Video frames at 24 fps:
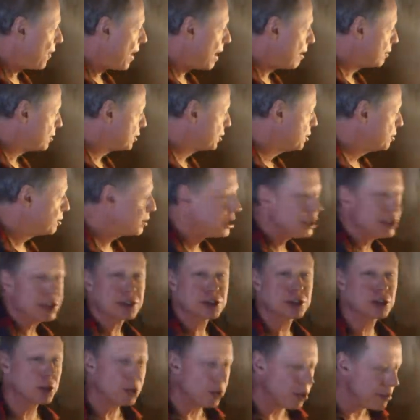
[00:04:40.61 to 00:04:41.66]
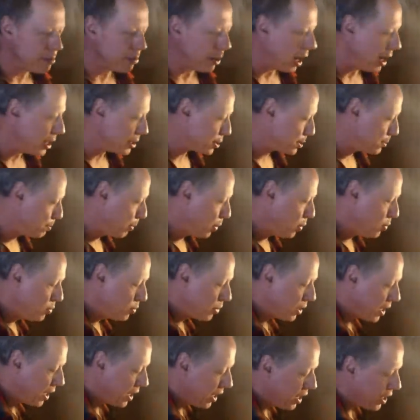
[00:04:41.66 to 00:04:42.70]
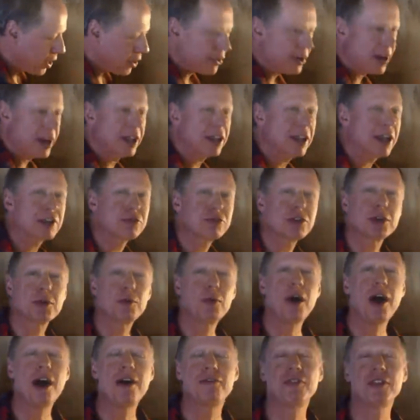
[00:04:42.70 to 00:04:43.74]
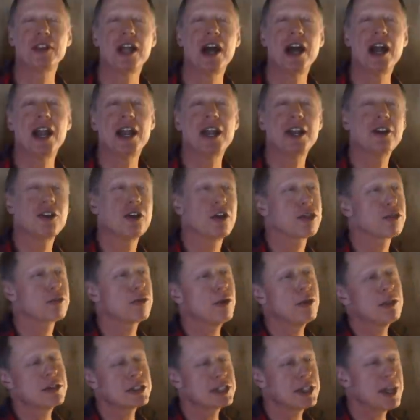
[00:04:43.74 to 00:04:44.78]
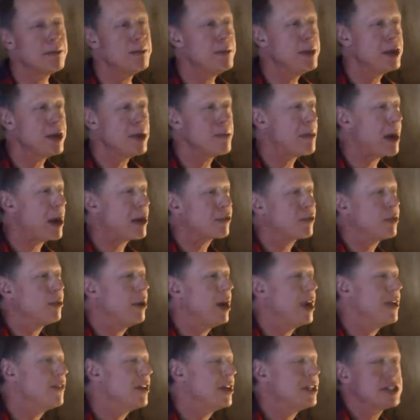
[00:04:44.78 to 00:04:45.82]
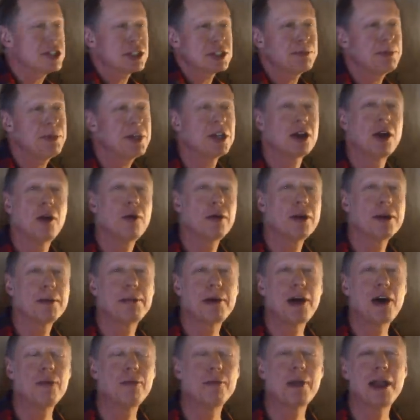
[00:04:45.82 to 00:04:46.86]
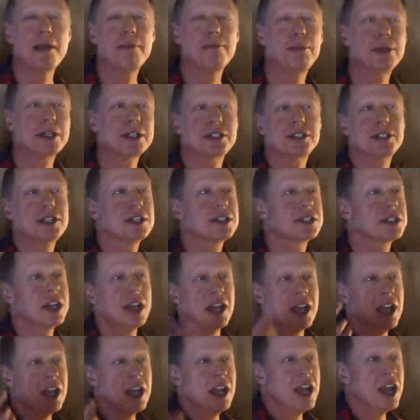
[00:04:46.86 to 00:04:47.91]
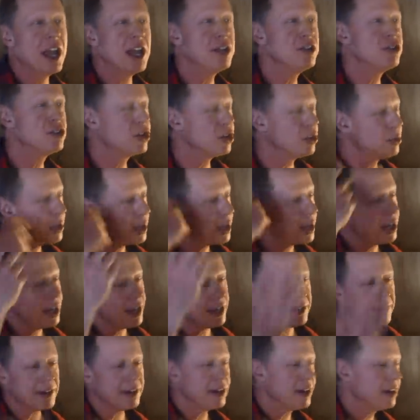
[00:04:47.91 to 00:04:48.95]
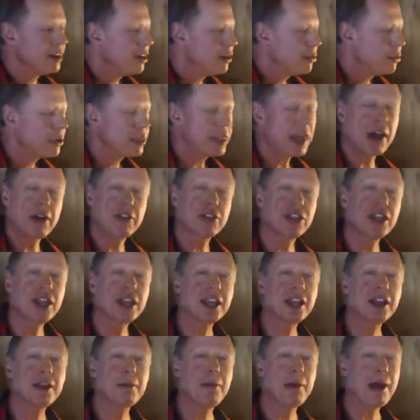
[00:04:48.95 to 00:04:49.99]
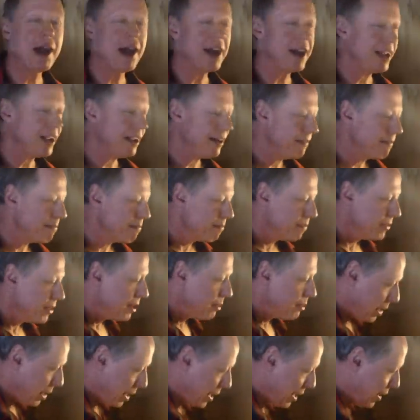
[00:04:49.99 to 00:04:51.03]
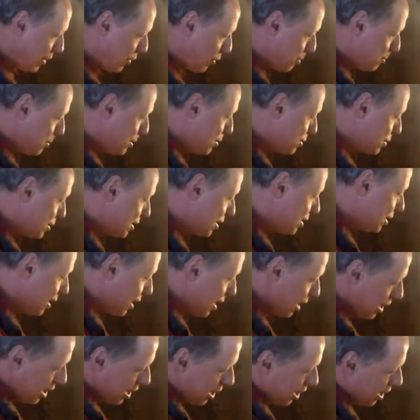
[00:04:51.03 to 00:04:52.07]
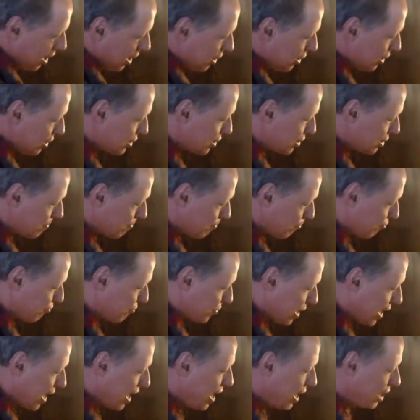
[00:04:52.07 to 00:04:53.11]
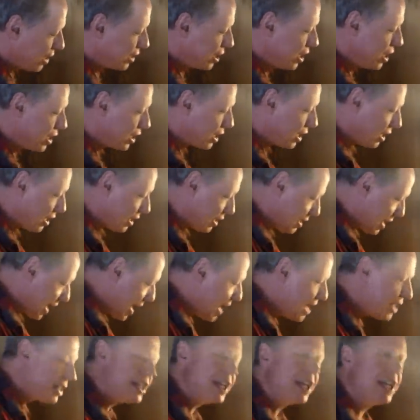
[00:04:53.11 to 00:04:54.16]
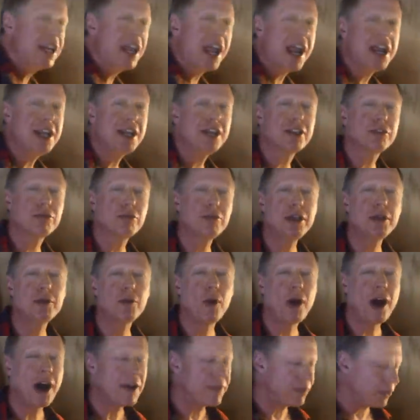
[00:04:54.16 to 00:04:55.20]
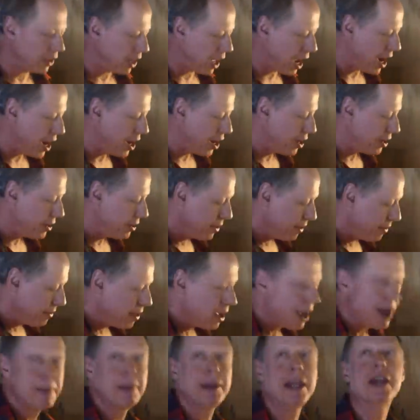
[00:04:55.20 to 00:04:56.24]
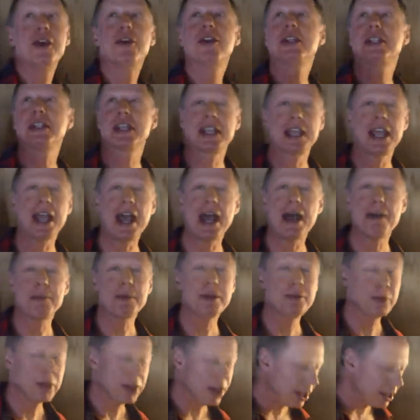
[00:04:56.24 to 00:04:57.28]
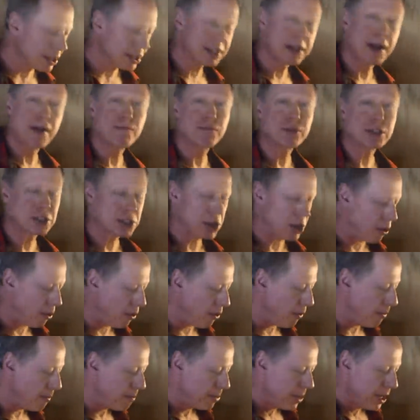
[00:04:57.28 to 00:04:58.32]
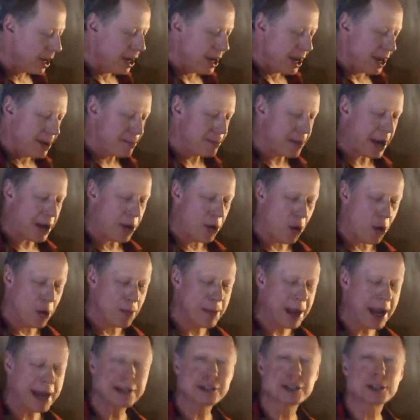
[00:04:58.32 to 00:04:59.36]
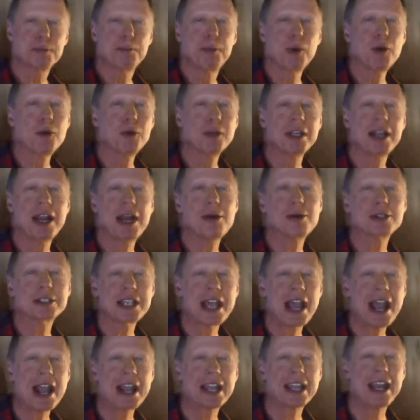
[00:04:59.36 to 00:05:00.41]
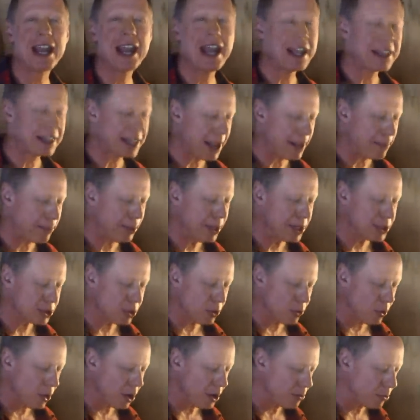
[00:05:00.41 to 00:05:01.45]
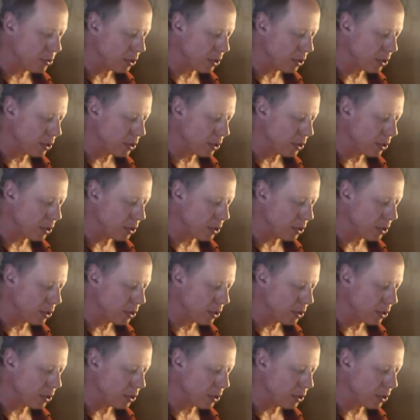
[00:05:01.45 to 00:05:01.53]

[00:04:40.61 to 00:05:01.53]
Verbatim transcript: If I was using a store-bought spoon here, an electric waffle iron, or throwing something in the microwave, I'd just be going about my business and doing it without thinking about it. But here I'm using this antique 1883 waffle iron. I'm here at the cabin with all the comforts of home and my homemade spoon that I was hacking at that piece of